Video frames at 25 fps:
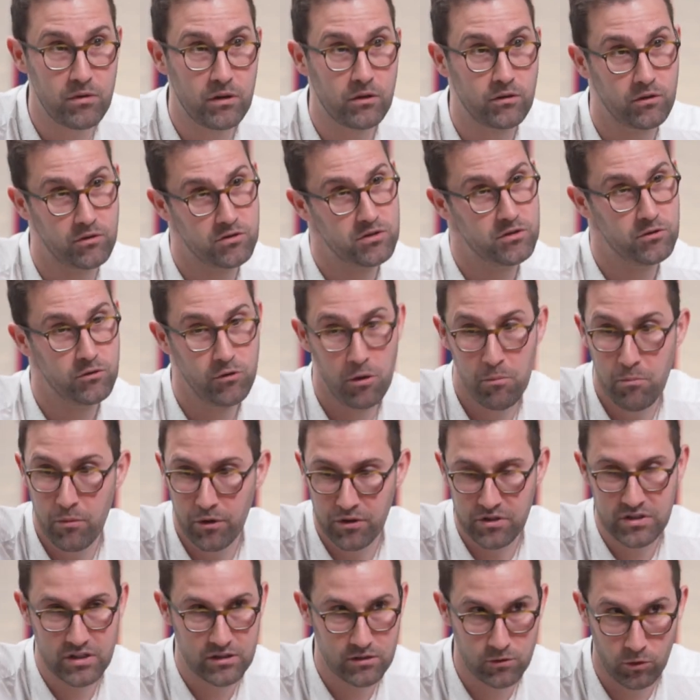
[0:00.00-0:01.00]
because
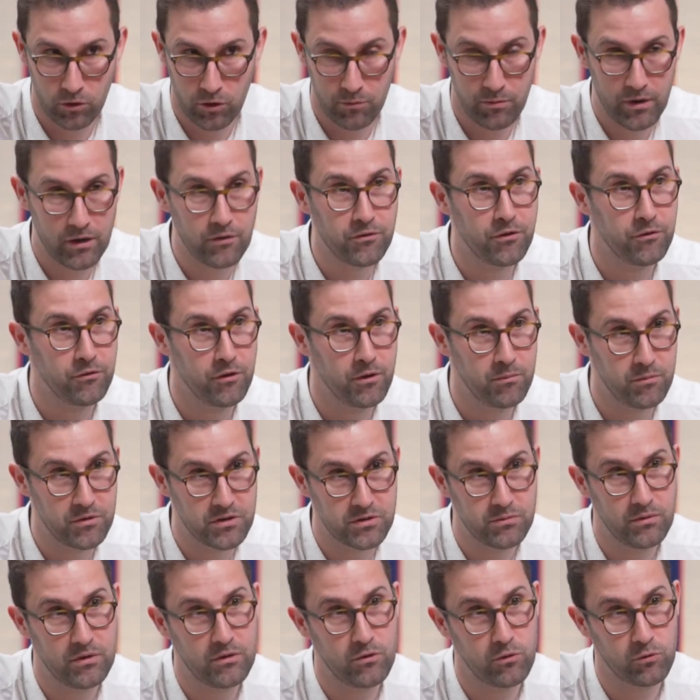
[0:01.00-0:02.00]
numbers, it's all about the
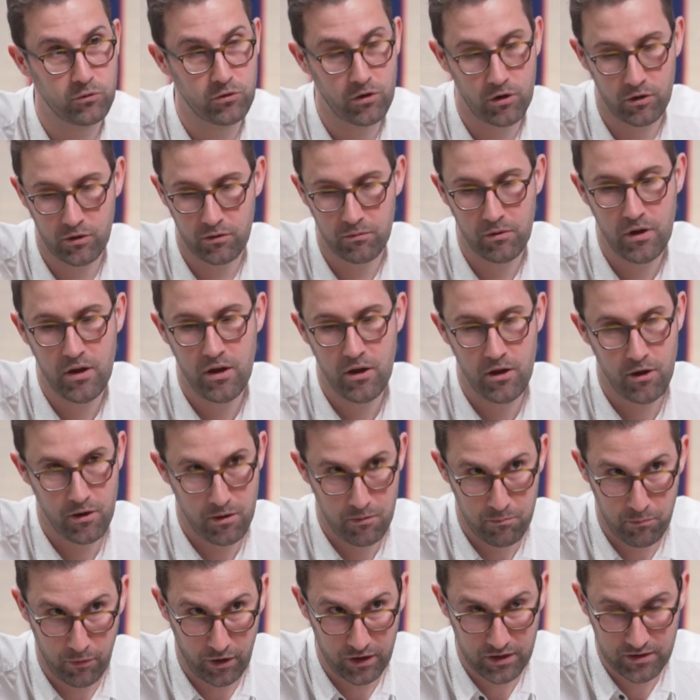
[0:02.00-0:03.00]
numbers when you talk
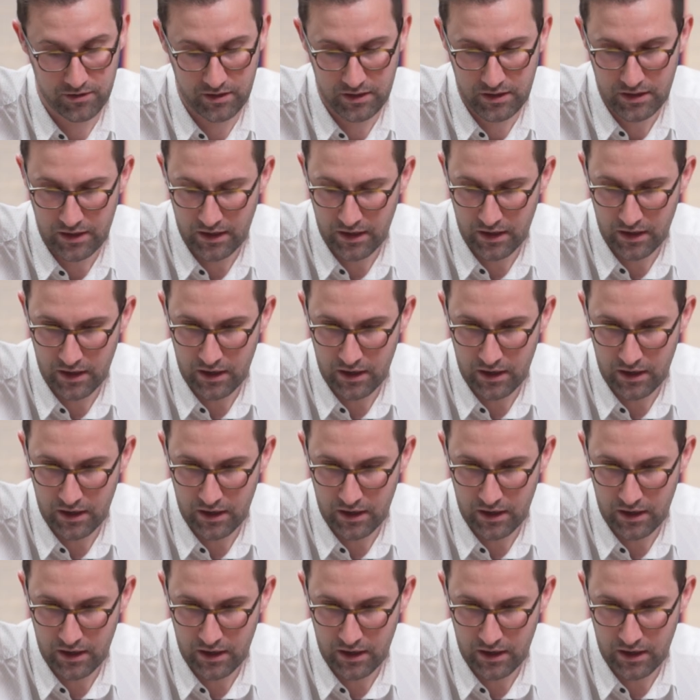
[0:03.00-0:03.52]
marketing.